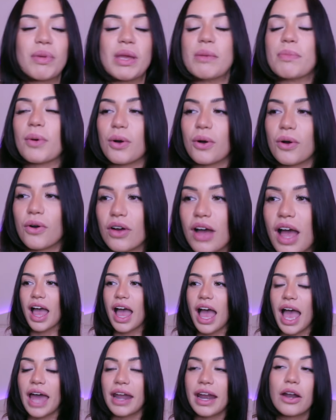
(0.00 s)
people.
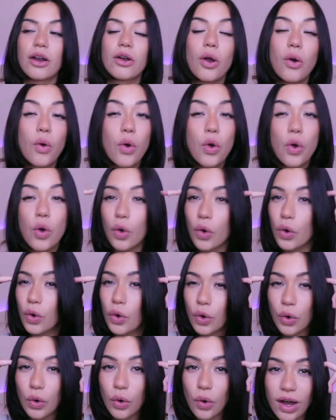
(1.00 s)
And I don't know
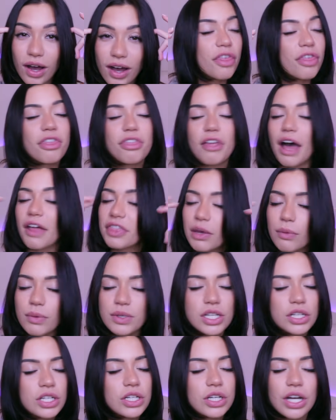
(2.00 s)
who thought that was
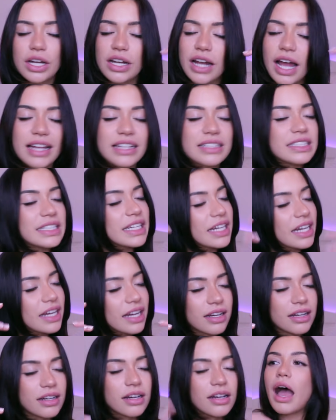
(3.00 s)
a good
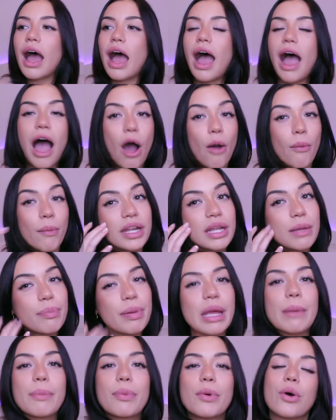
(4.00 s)
idea. How many
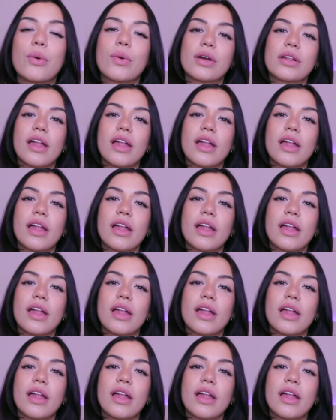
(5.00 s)
people were